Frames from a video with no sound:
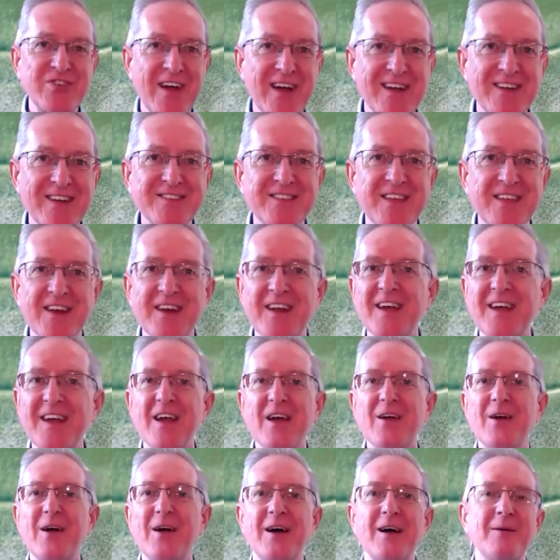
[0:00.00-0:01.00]
say is that
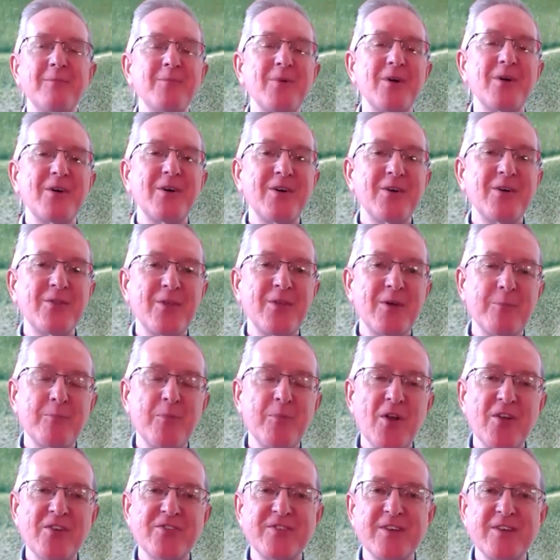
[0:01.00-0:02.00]
the
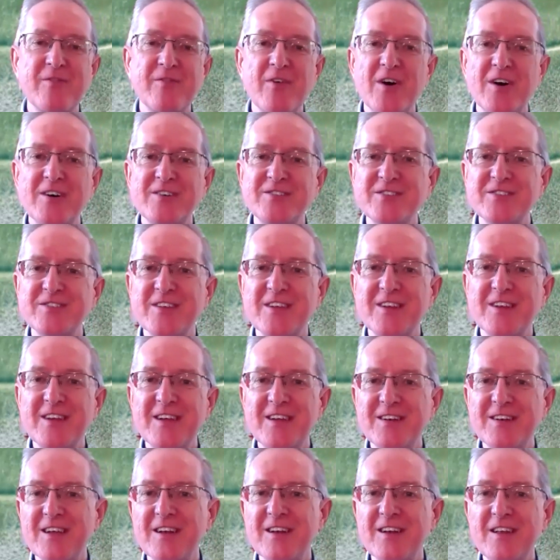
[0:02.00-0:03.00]
policy advisors
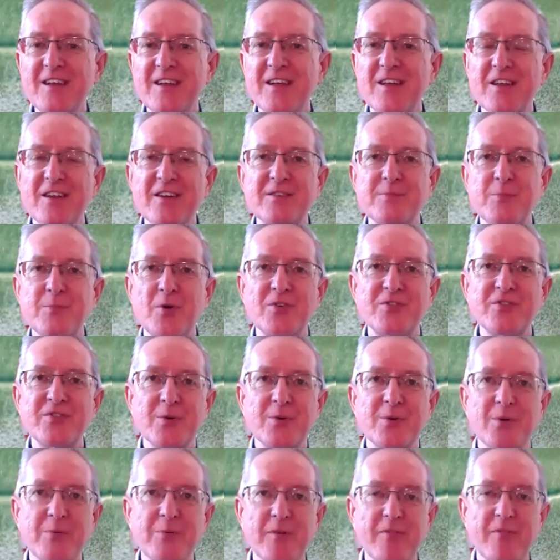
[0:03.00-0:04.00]
and legal experts
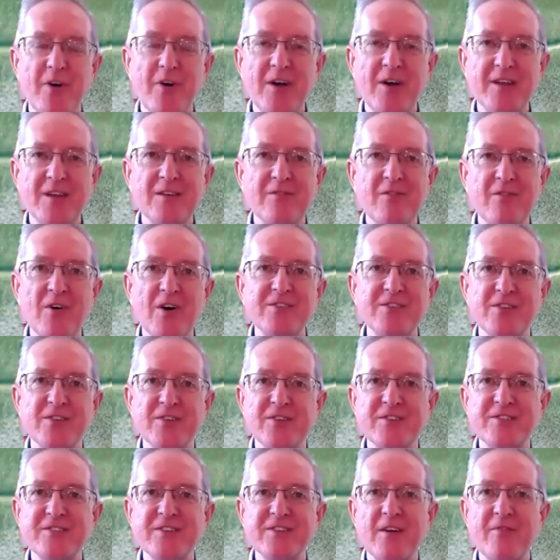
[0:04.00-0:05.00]
who are providing advice
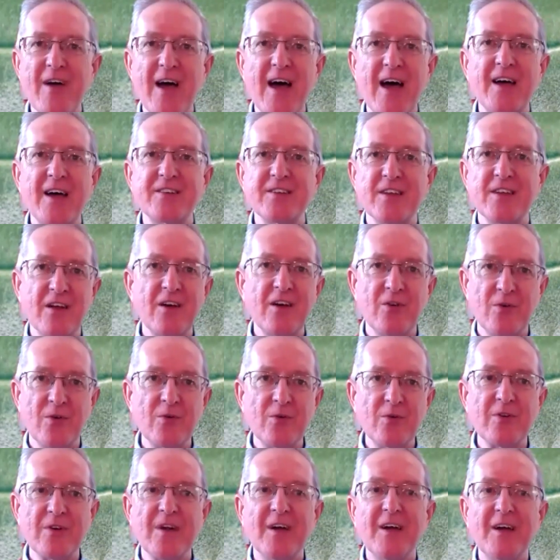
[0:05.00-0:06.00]
on this stuff aren't
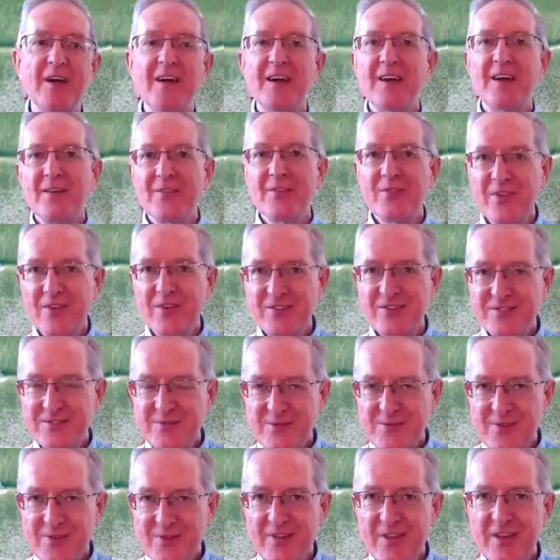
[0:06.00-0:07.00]
alone.
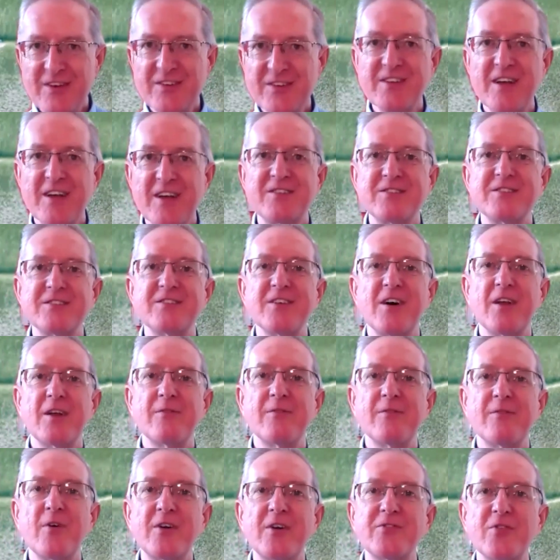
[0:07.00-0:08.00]
there's Legislation Design
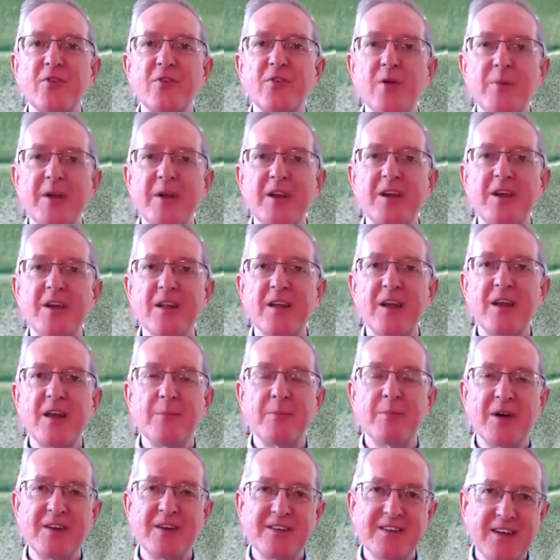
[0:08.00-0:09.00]
Advisory Committee clearly,
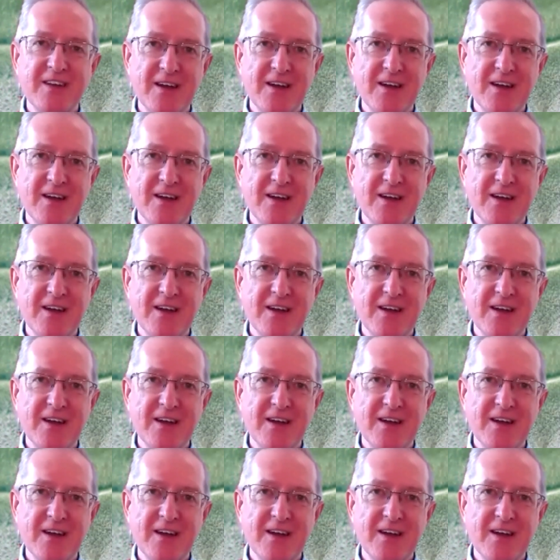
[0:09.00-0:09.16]
but